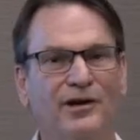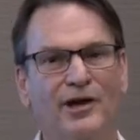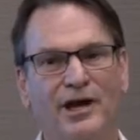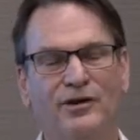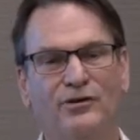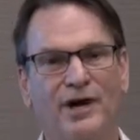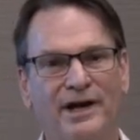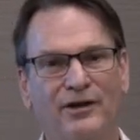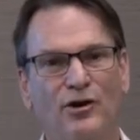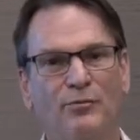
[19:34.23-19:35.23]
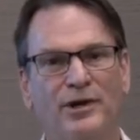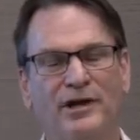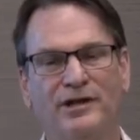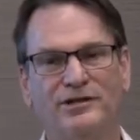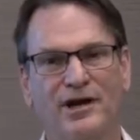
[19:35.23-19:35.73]
and you cut it open and
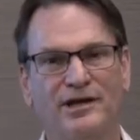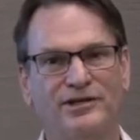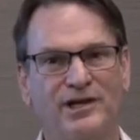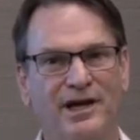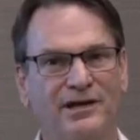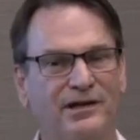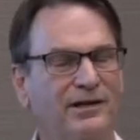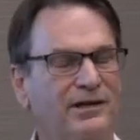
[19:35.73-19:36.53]
it's got sand in it,